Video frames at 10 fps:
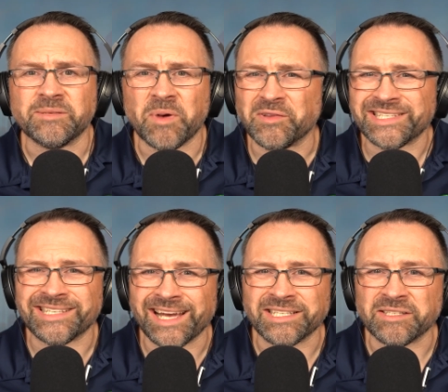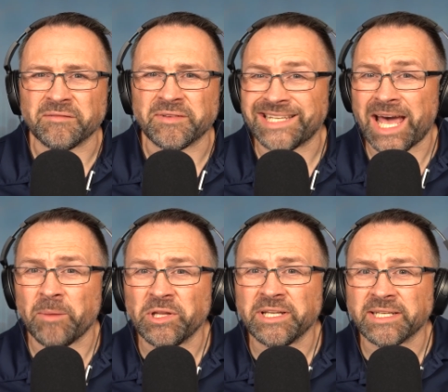it's about the size of a
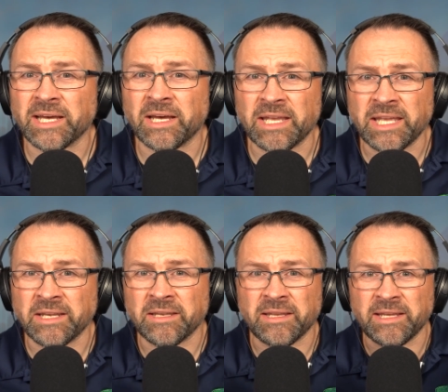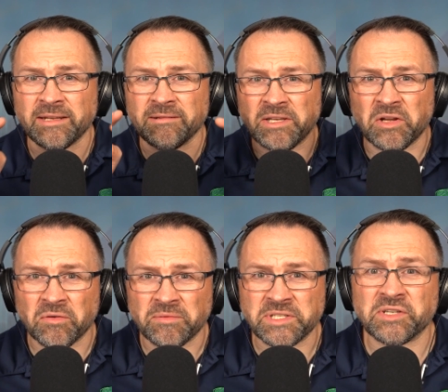tablet uh, in in you
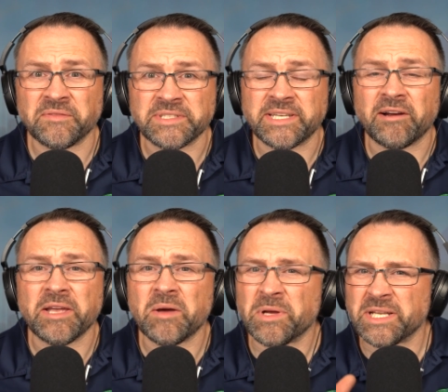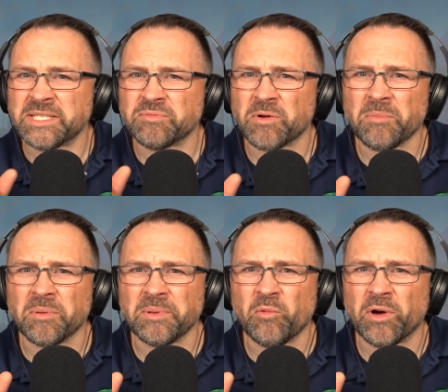know surface area, but it's
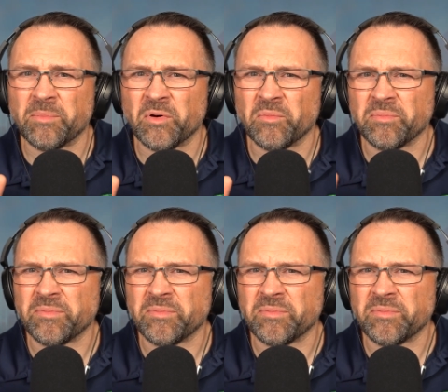probably what about